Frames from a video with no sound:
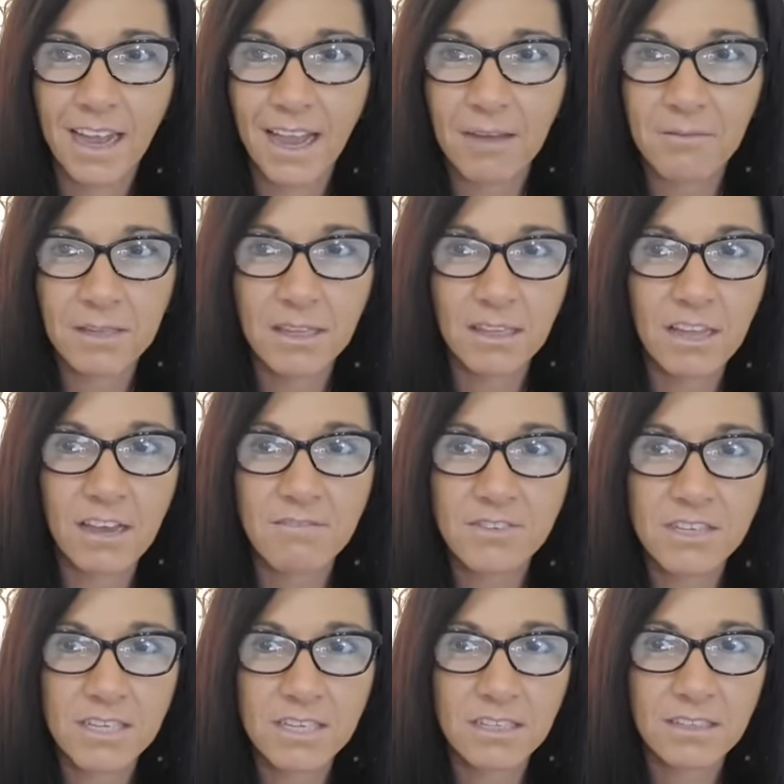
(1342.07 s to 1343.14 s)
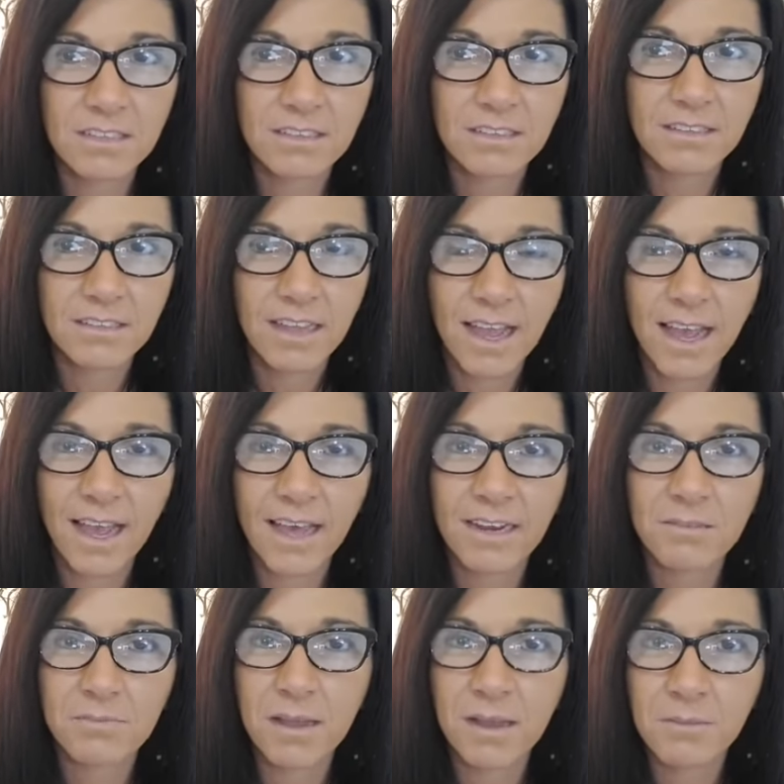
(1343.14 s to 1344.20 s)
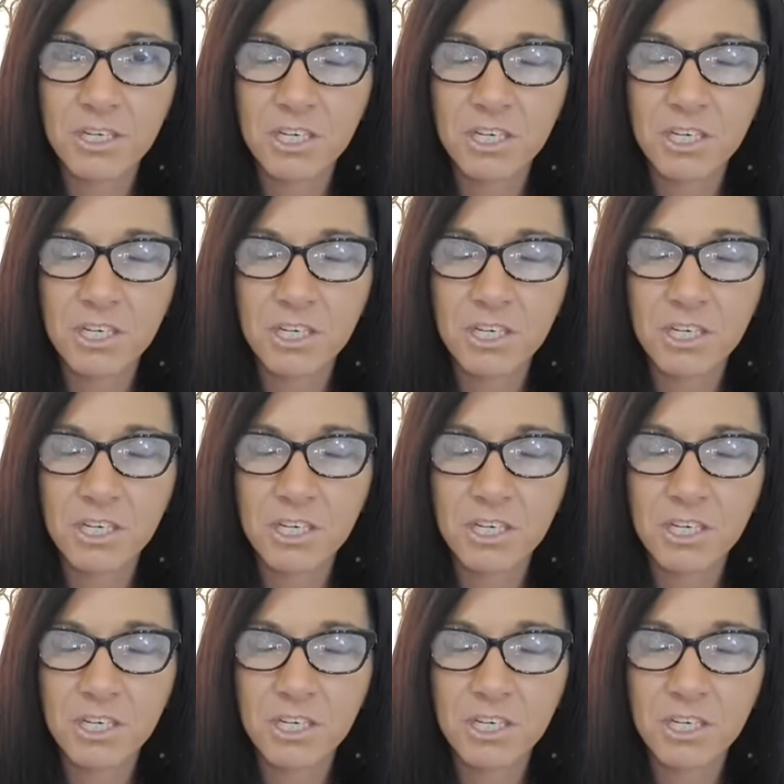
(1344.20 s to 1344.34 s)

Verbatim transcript: I would love to add up how